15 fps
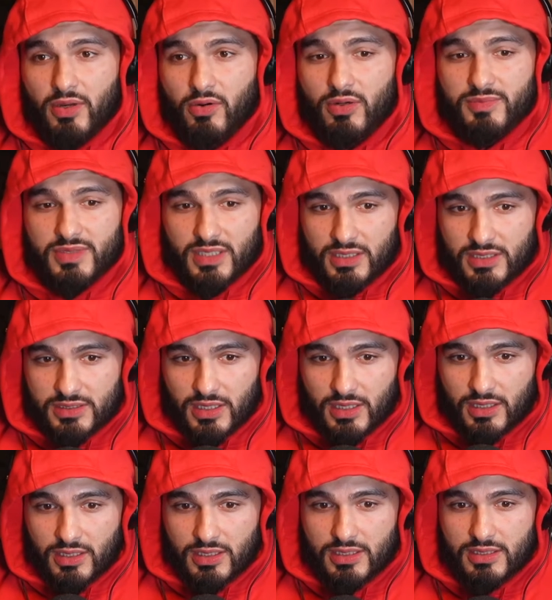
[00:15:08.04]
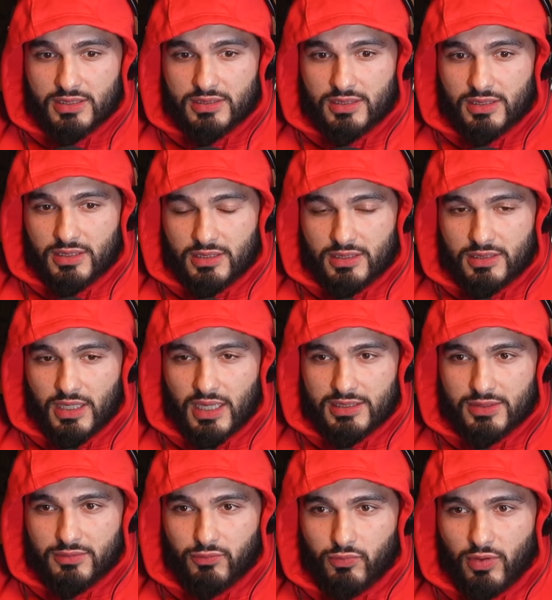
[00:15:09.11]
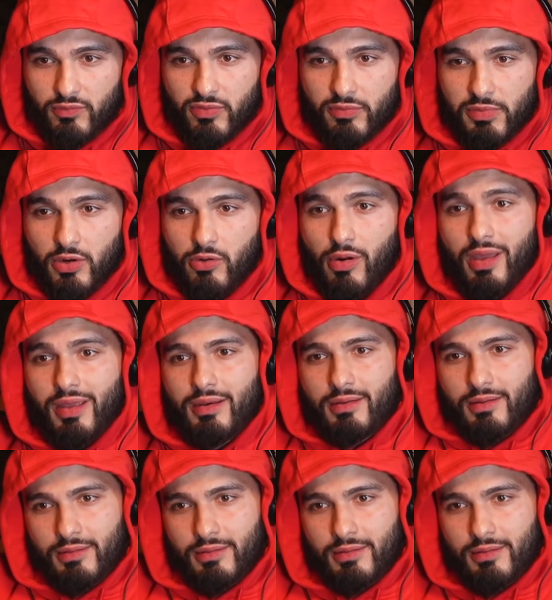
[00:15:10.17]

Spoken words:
I'm saying he hasn't run from the grind.